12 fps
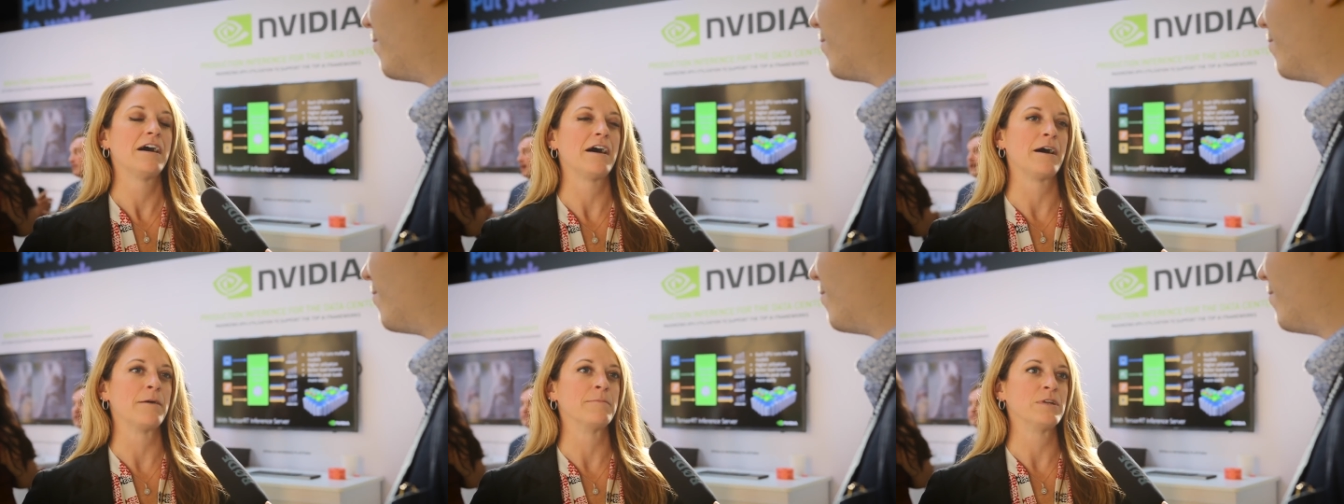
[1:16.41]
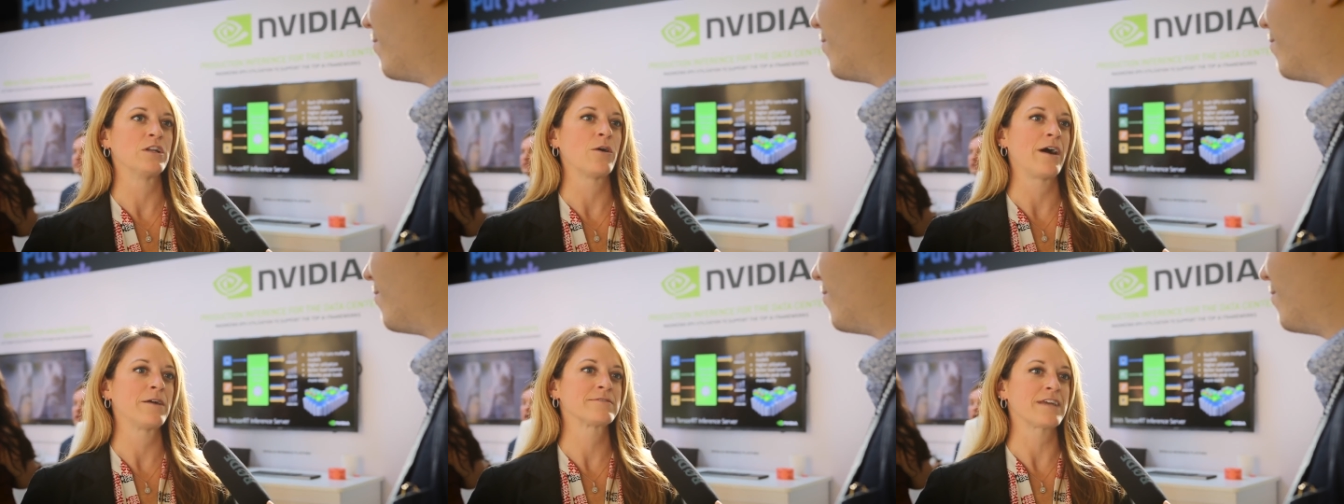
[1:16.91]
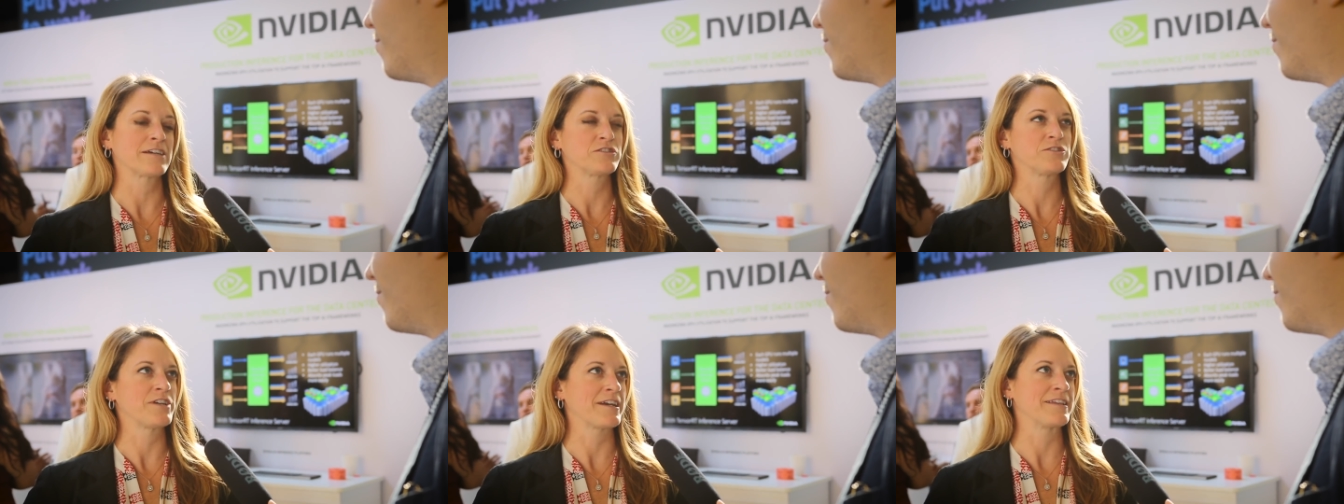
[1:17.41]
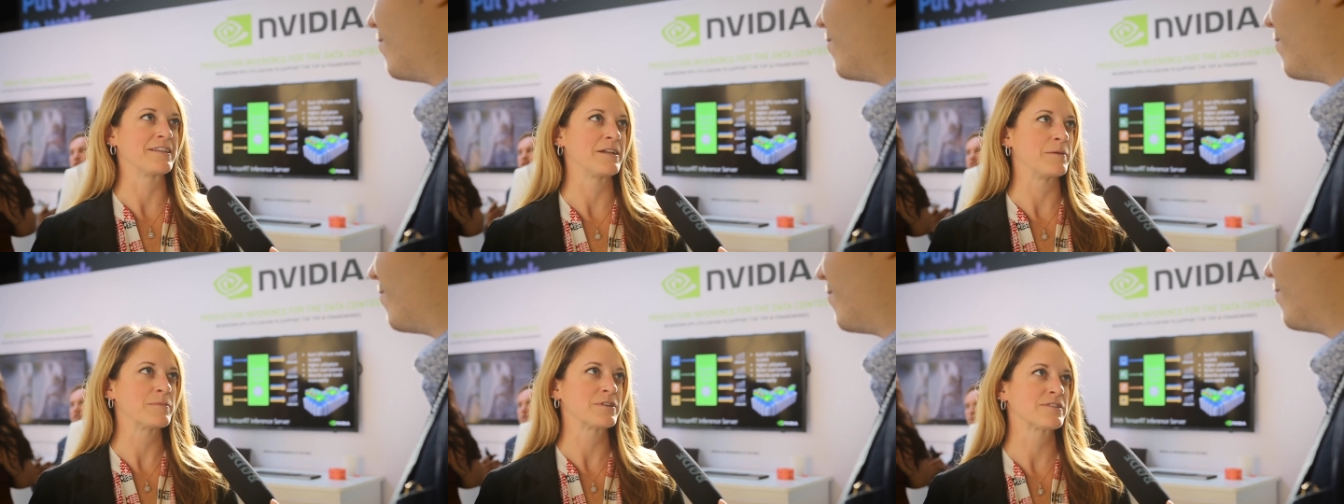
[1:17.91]
Um, you know, I was actually checking the
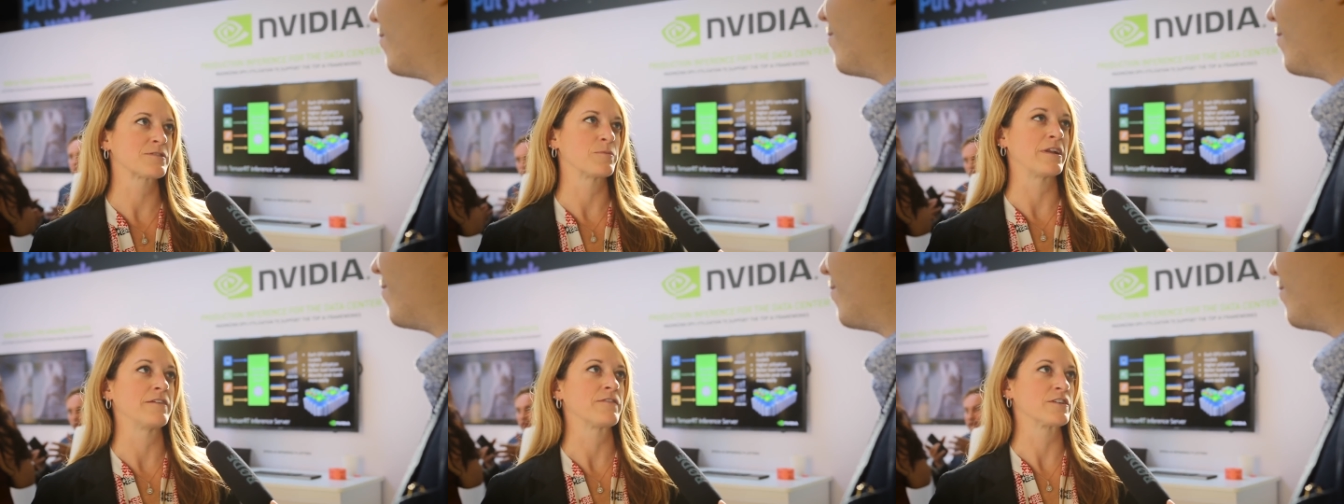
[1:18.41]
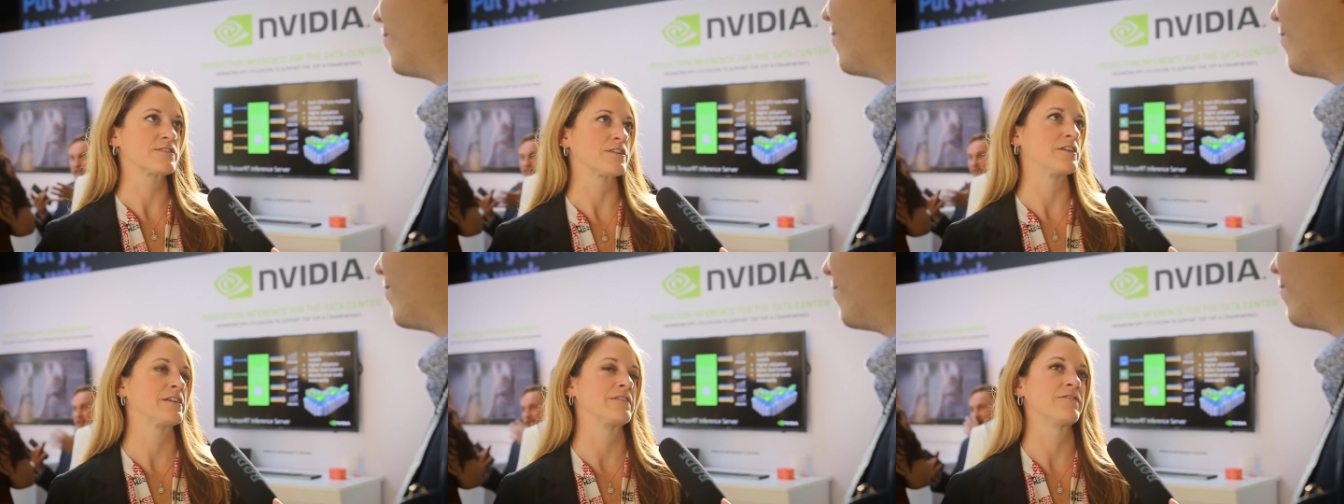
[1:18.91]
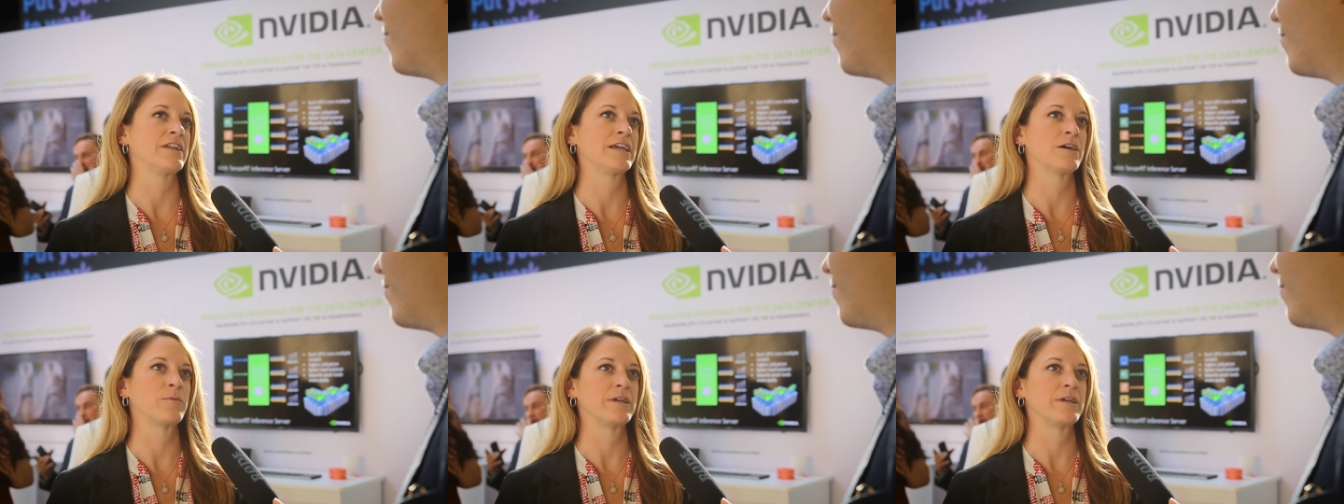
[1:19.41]
numbers, and when I first started NVIDIA,